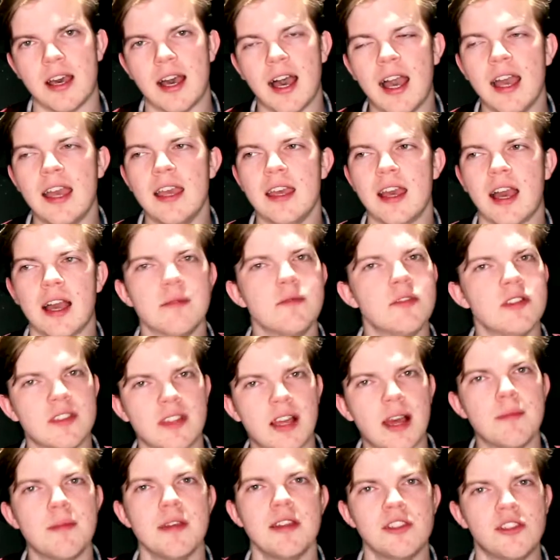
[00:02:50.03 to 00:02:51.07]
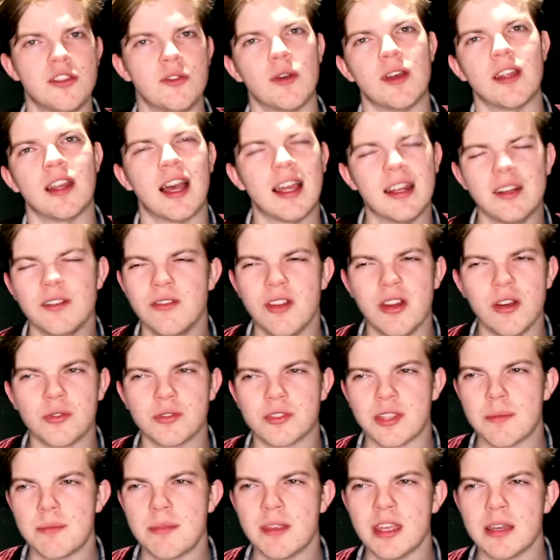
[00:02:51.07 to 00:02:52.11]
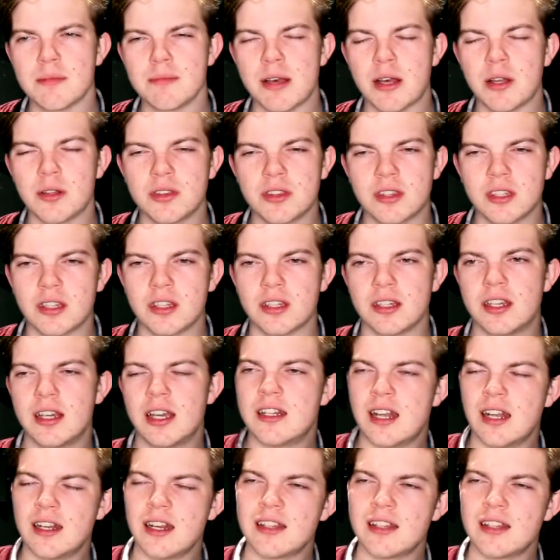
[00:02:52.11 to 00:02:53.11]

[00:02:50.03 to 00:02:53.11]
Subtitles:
I'm into it. I don't know, something about not